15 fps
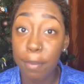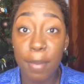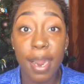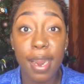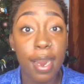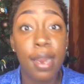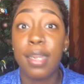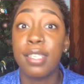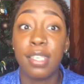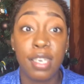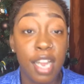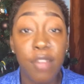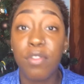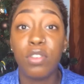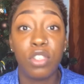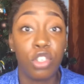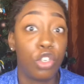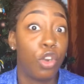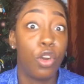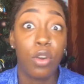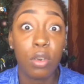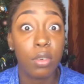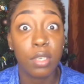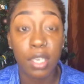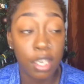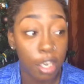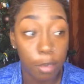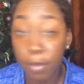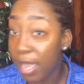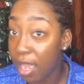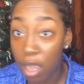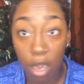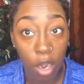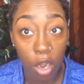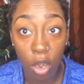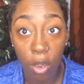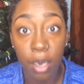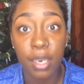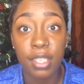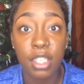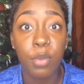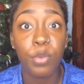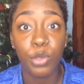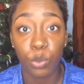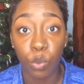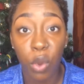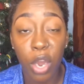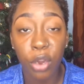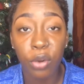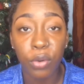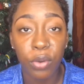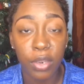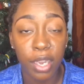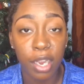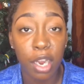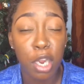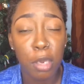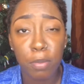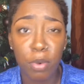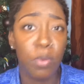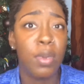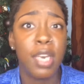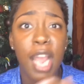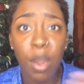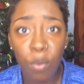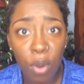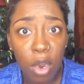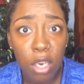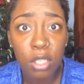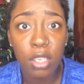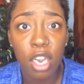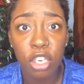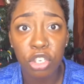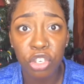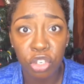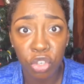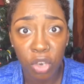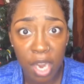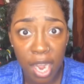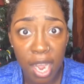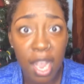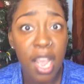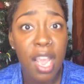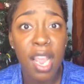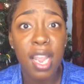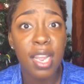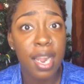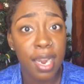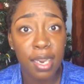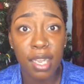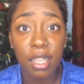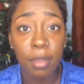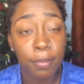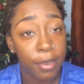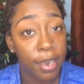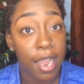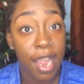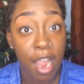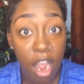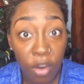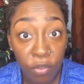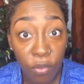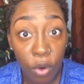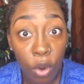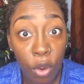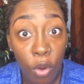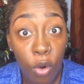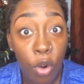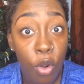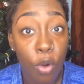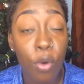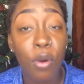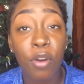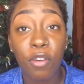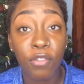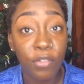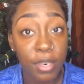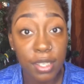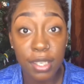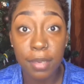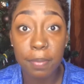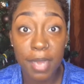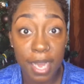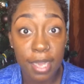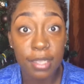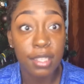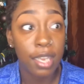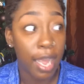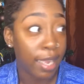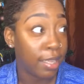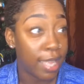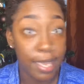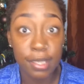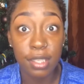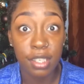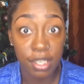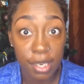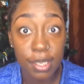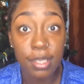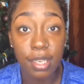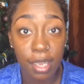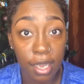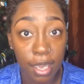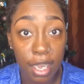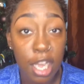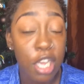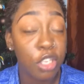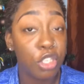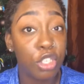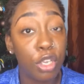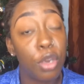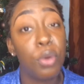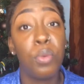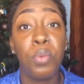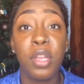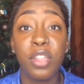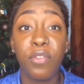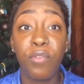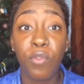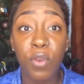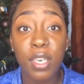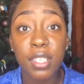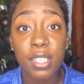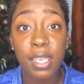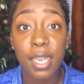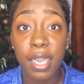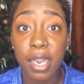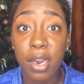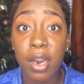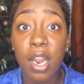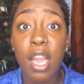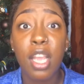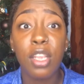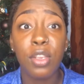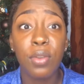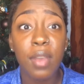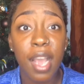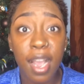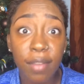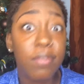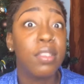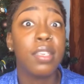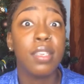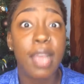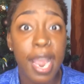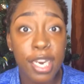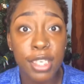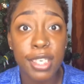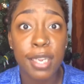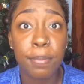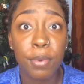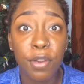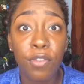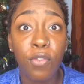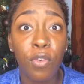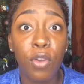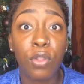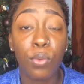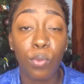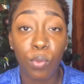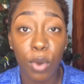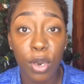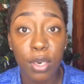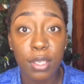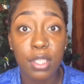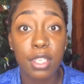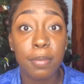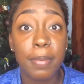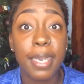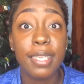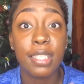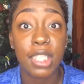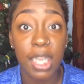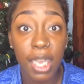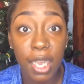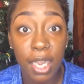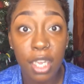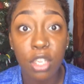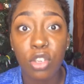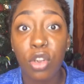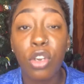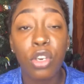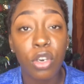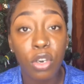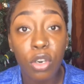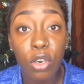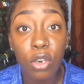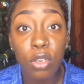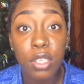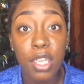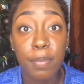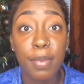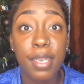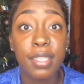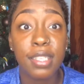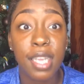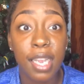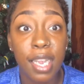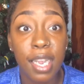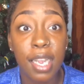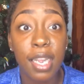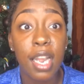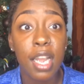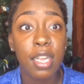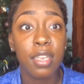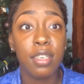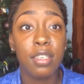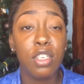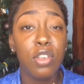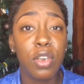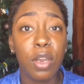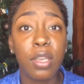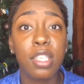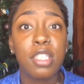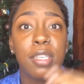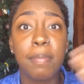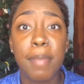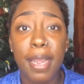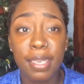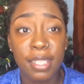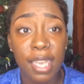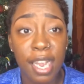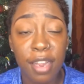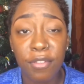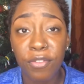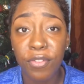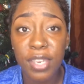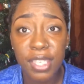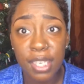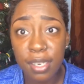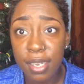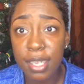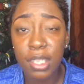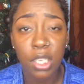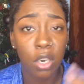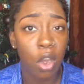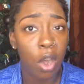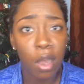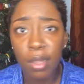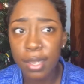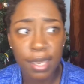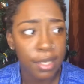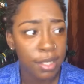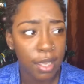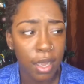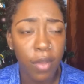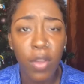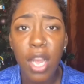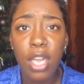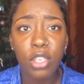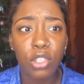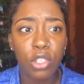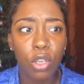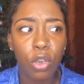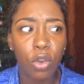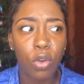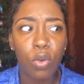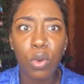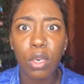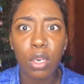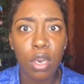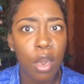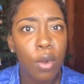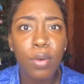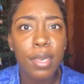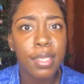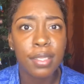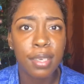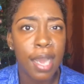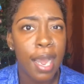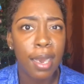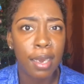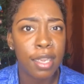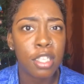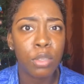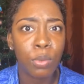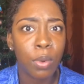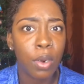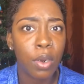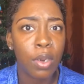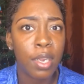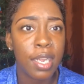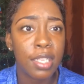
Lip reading: My hair has never just curled up at all unless it was water on there. But when that water starts to dry, it ain't nothing but an afro or a frizzy mess. Like, that's just it. So with 4C hair, you have to actually put forth work to maintain your curls and maintain, to maintain frizziness and all that stuff. So no, it's not less work.